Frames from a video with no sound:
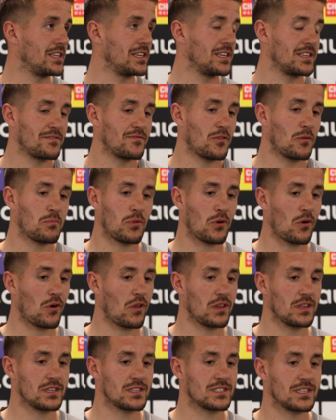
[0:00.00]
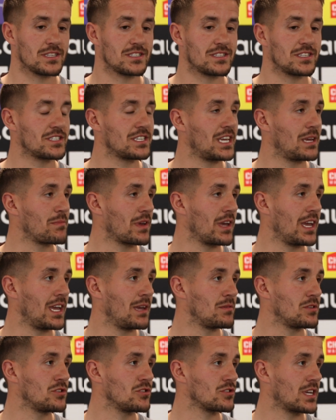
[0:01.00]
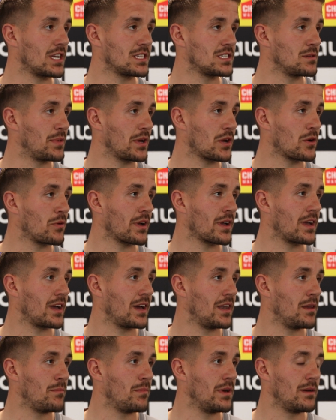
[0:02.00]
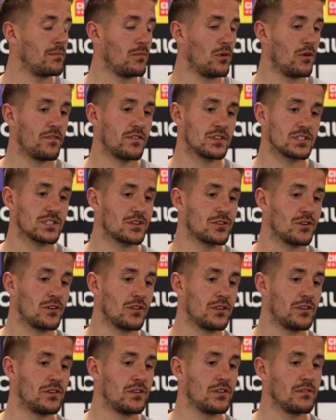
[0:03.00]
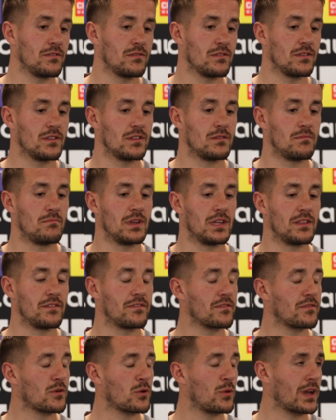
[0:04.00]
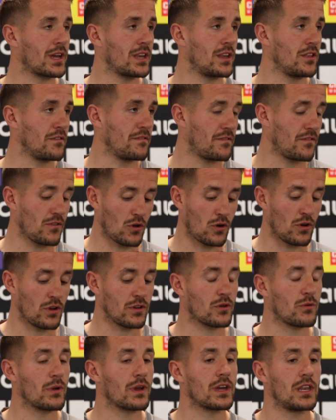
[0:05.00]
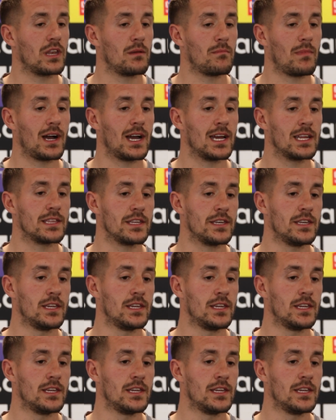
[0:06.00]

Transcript: The football is the same game. It just gets a bit quicker and a bit more physical and quicker on the floor and quicker in the mind.